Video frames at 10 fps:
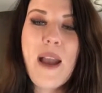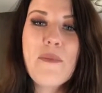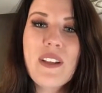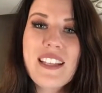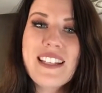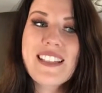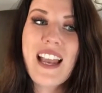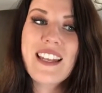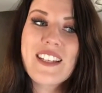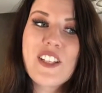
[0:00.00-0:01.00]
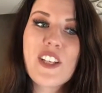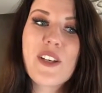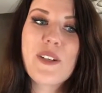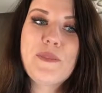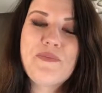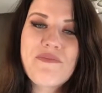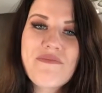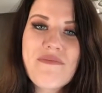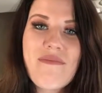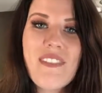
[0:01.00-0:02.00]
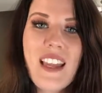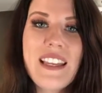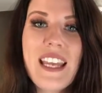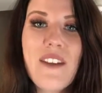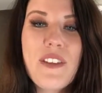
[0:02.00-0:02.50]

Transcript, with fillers: I'm really excited to get